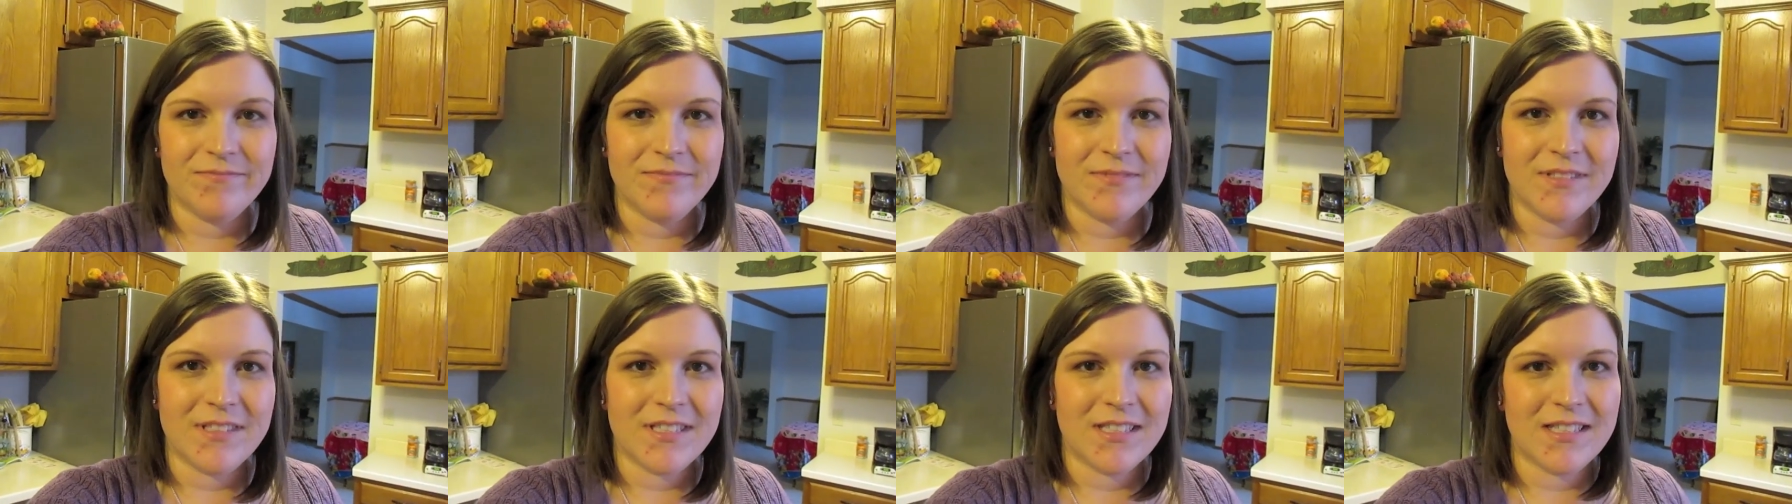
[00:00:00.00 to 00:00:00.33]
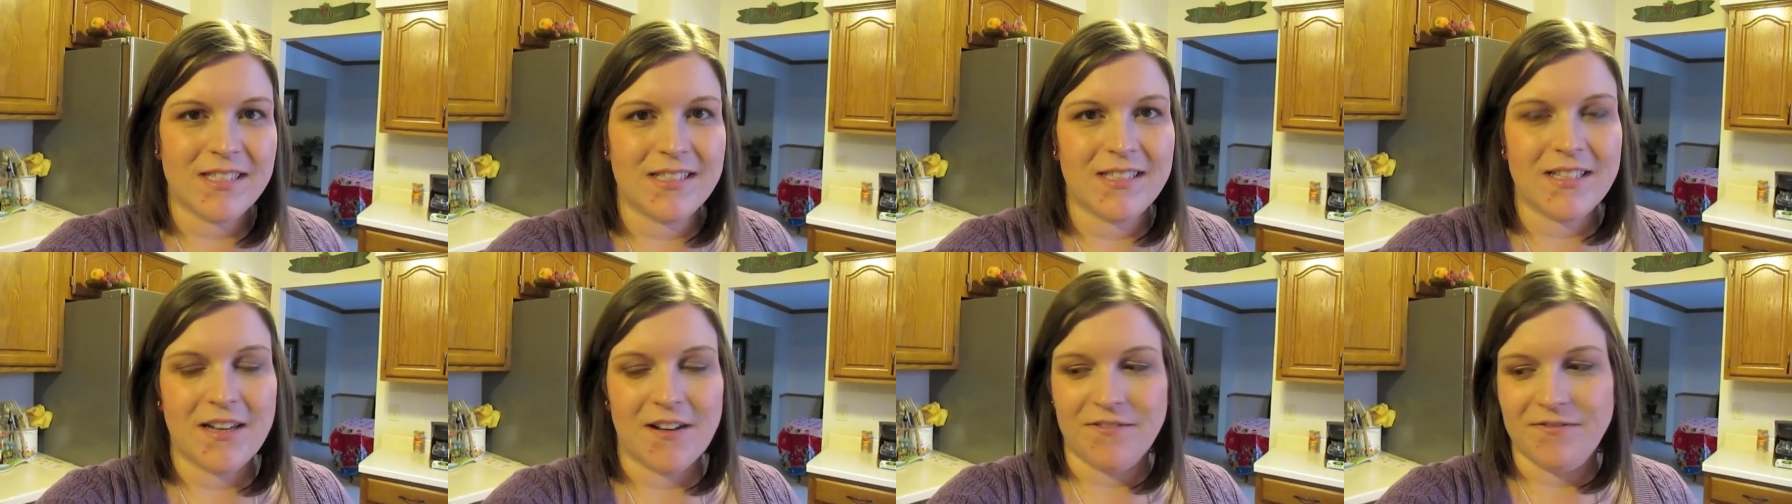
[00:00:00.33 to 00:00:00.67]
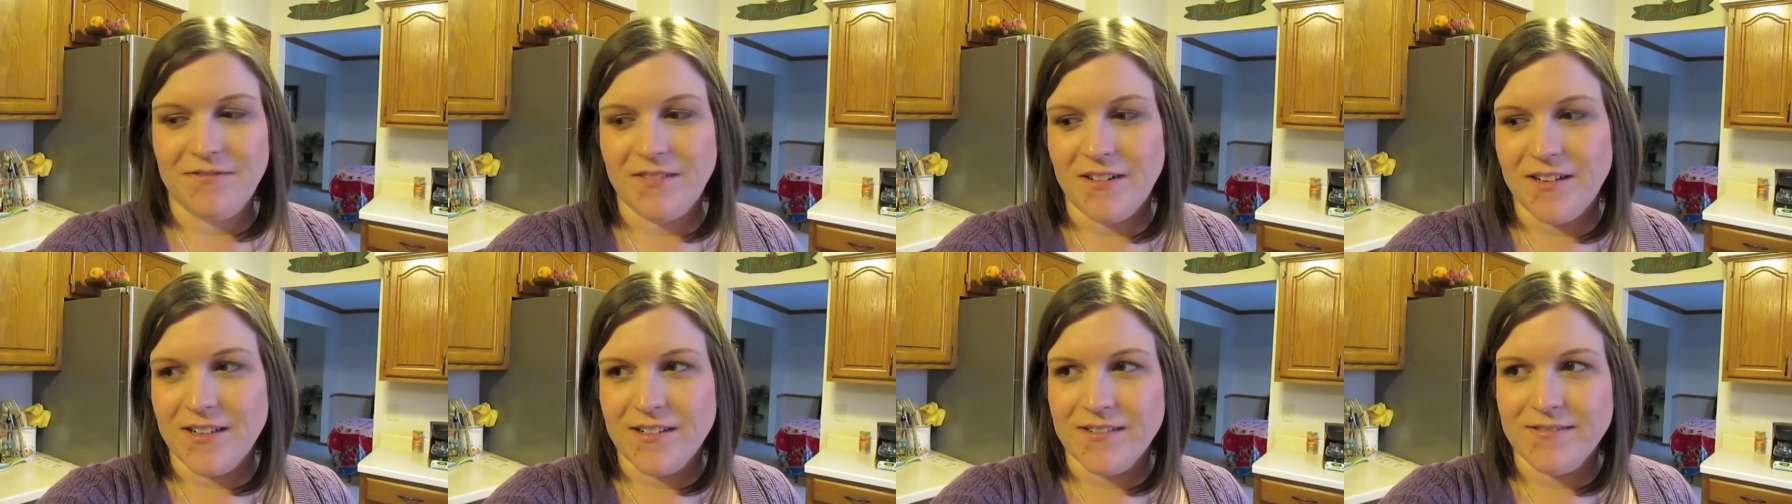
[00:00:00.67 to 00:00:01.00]

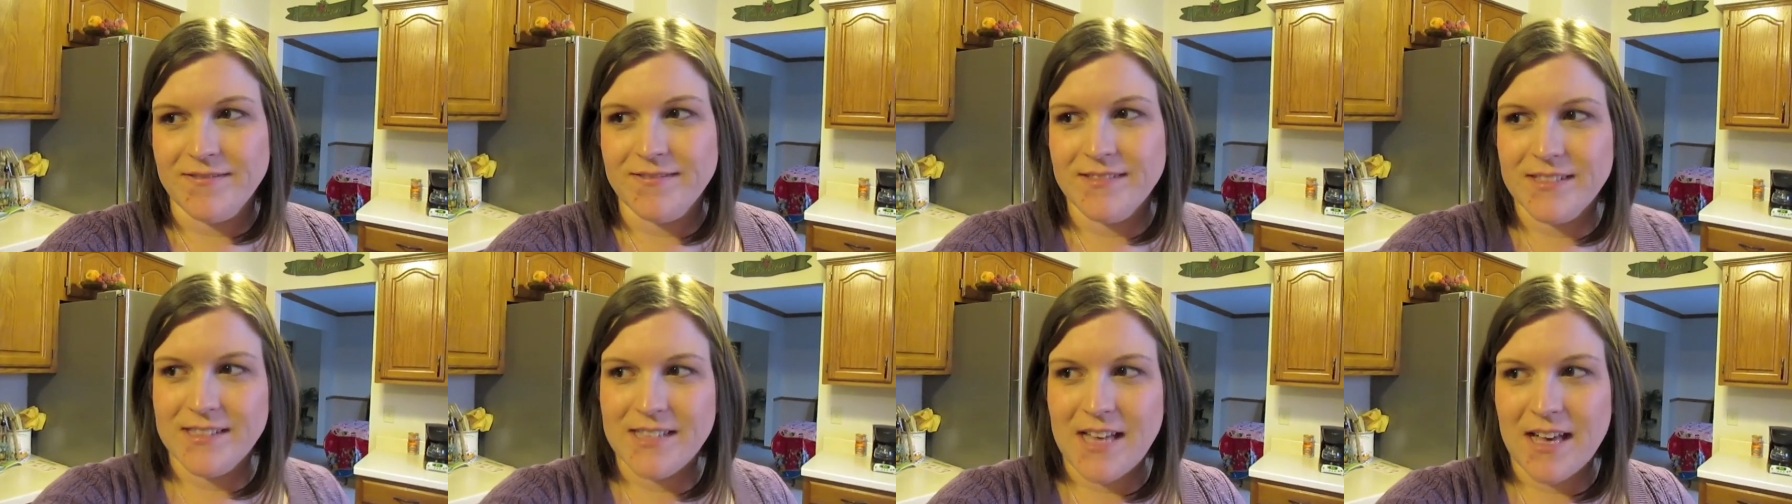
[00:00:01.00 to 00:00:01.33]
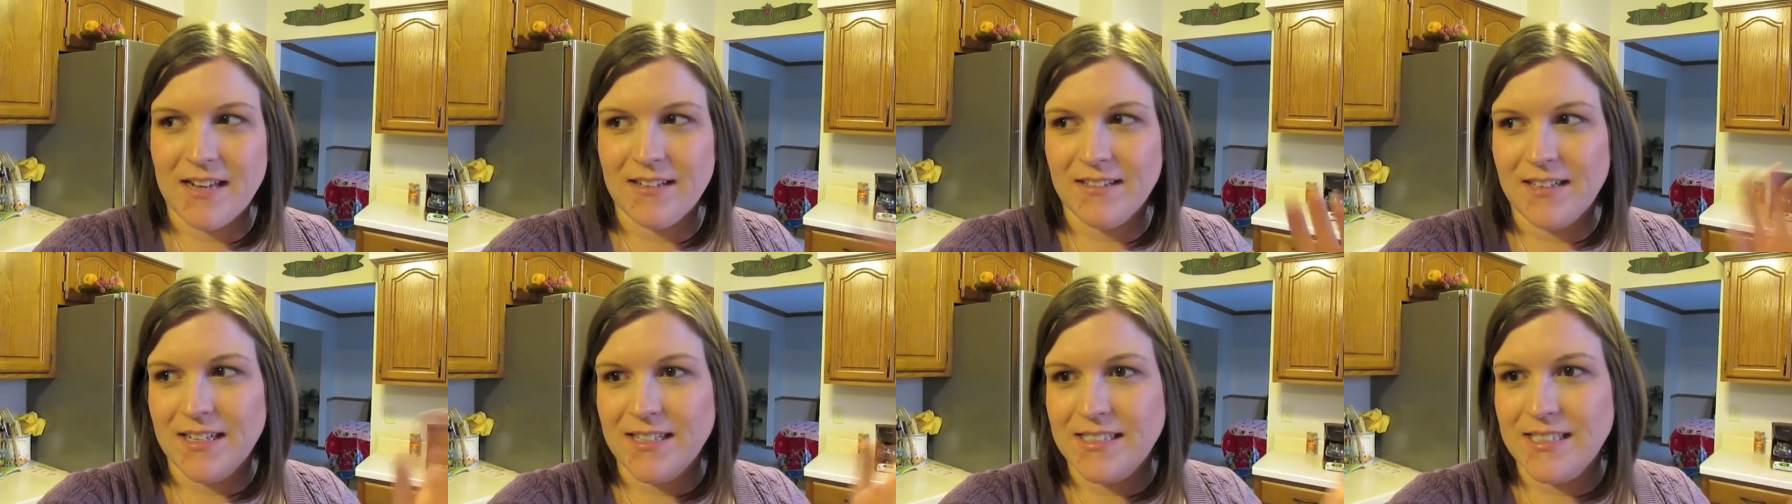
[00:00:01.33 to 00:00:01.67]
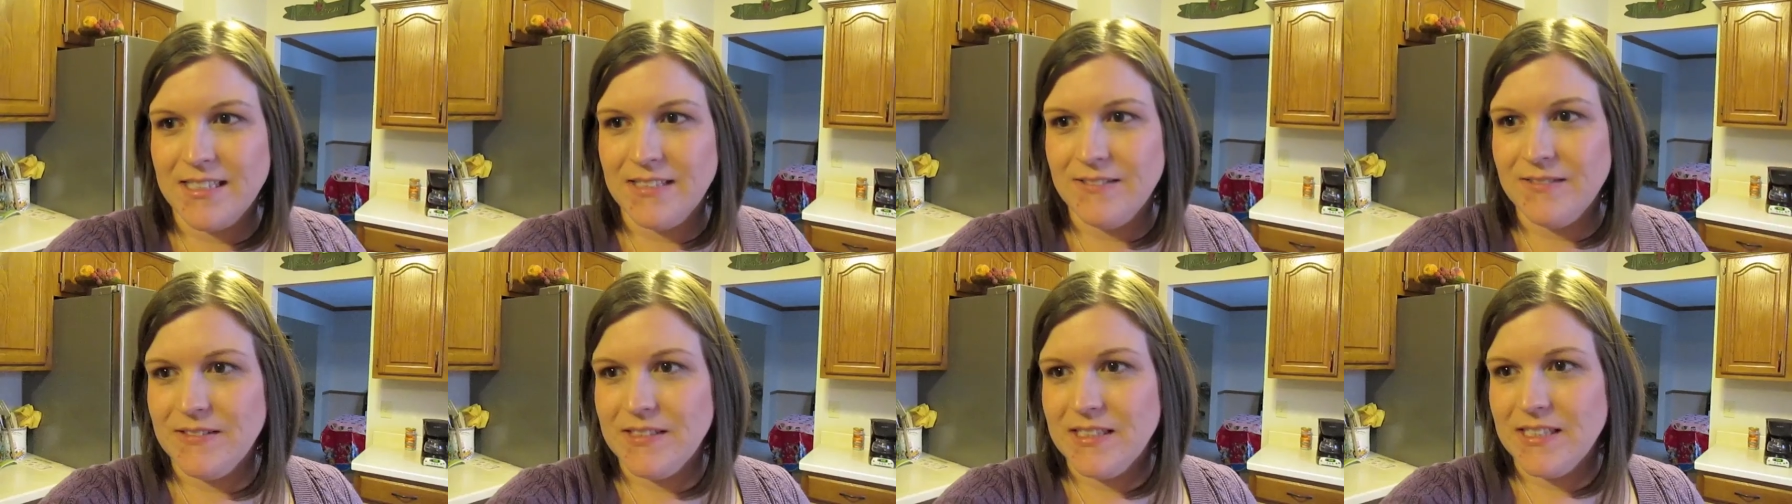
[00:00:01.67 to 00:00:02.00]
stuff, our satellite
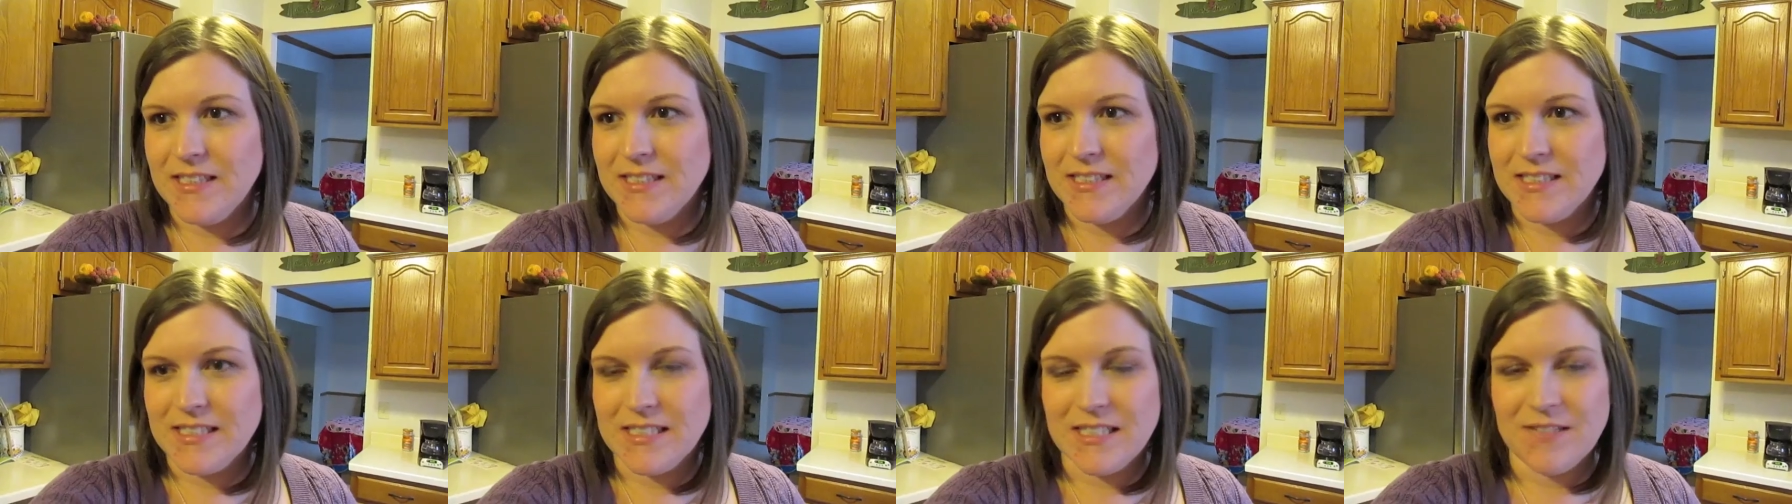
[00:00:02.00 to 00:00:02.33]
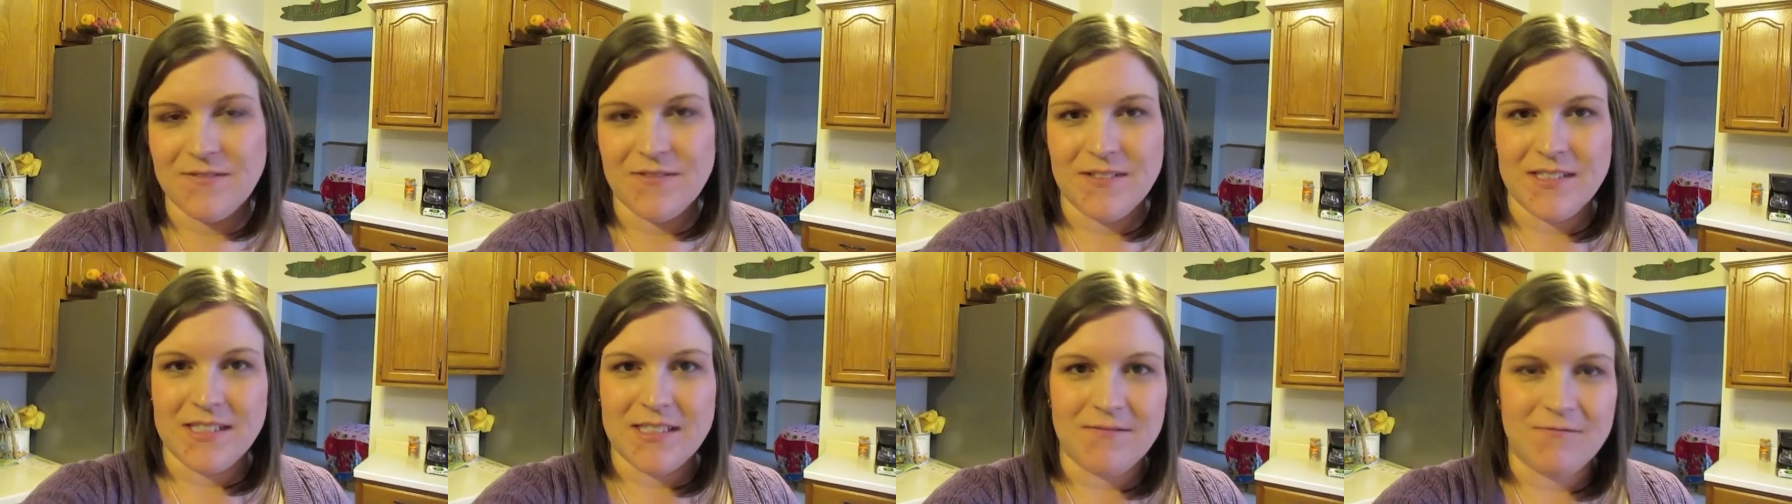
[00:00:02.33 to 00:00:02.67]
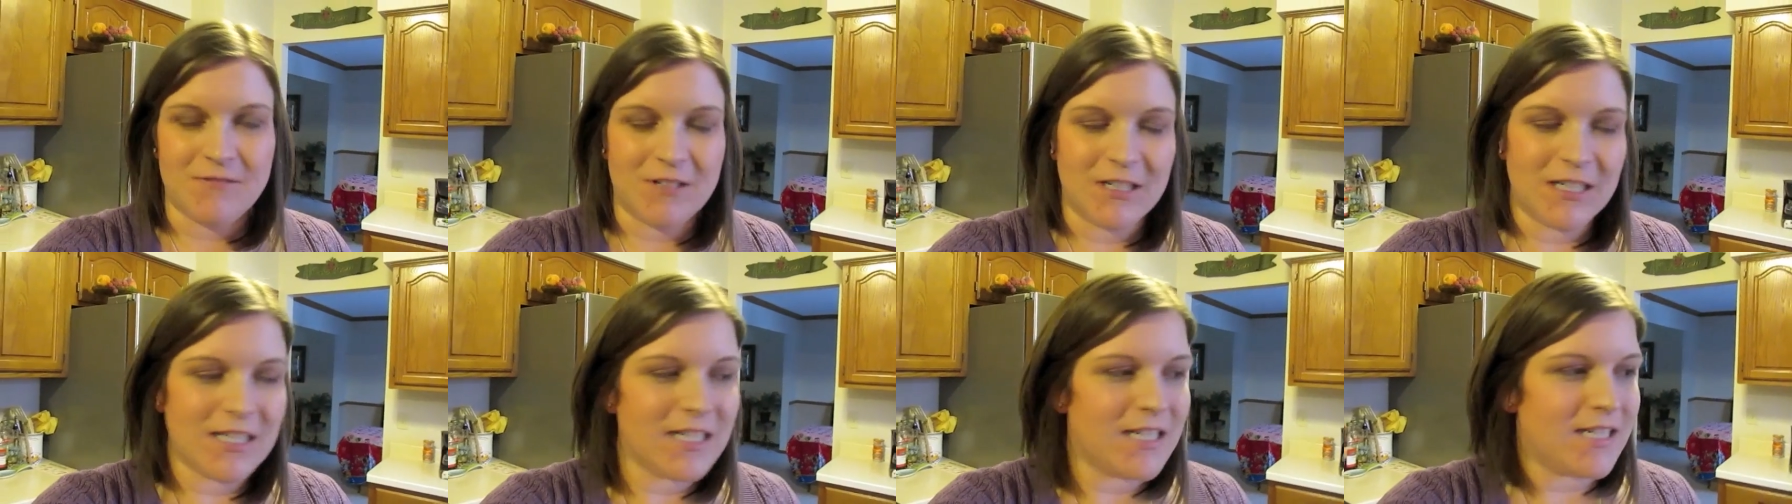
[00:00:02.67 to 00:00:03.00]
T V and stuff isn't
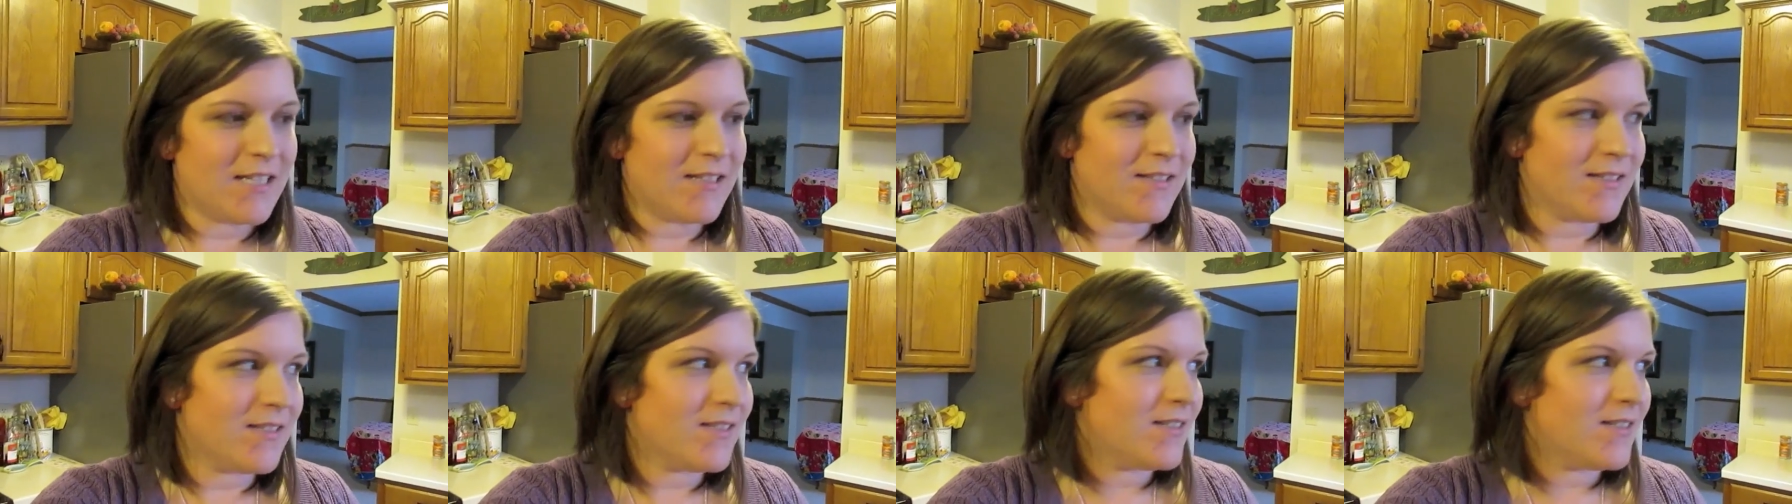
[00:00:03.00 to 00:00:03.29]
working,